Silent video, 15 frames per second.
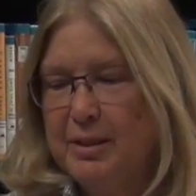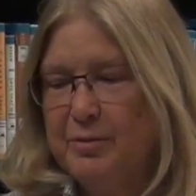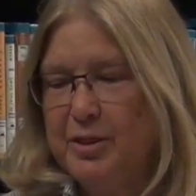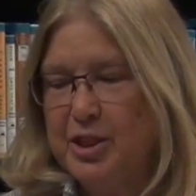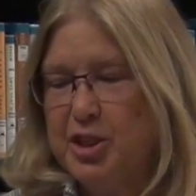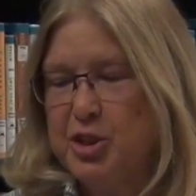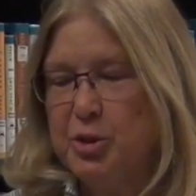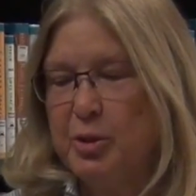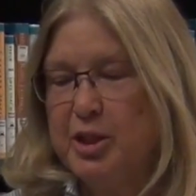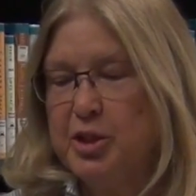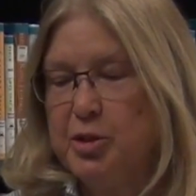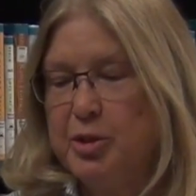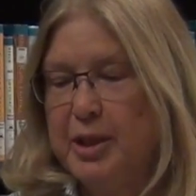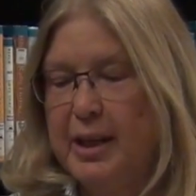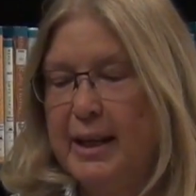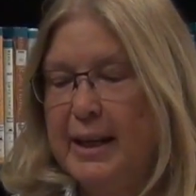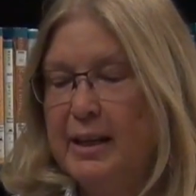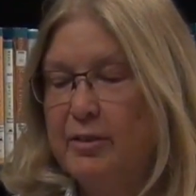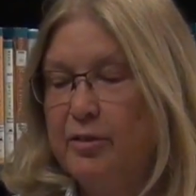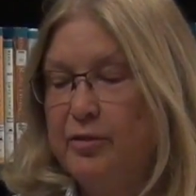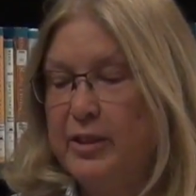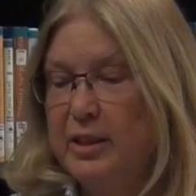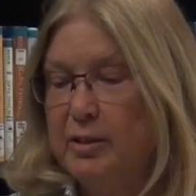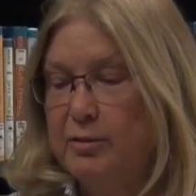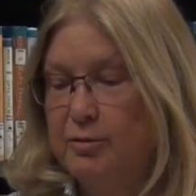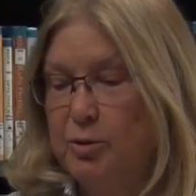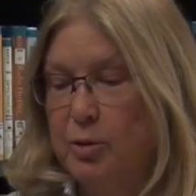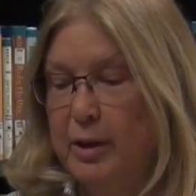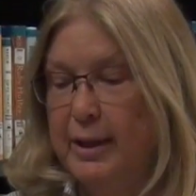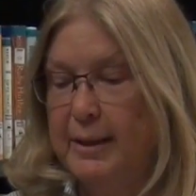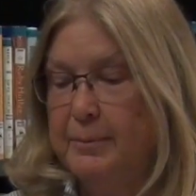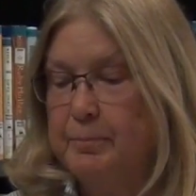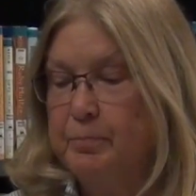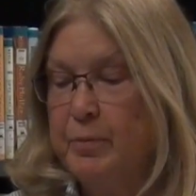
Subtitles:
of this story so you can get a feel for it.